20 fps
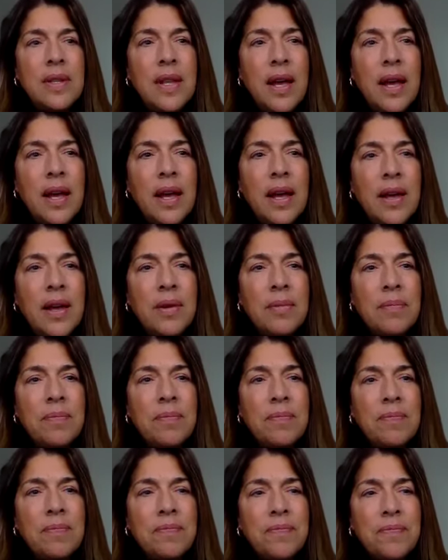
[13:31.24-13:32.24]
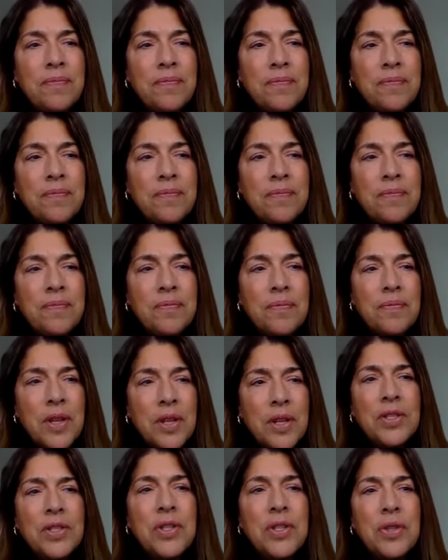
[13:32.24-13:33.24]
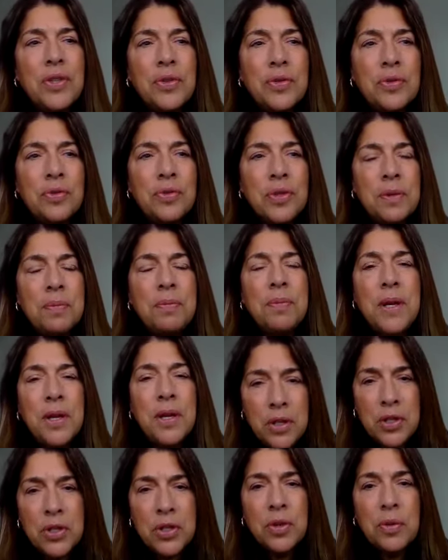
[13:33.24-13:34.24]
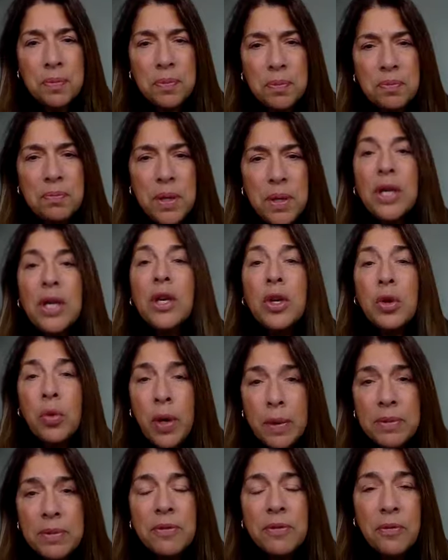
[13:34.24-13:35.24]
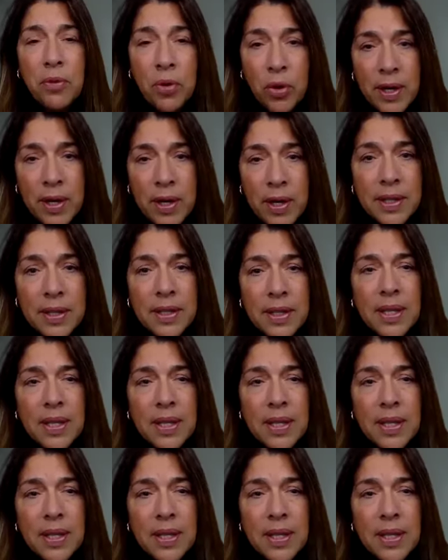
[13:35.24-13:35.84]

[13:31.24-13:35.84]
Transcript: um, to be equipped for it.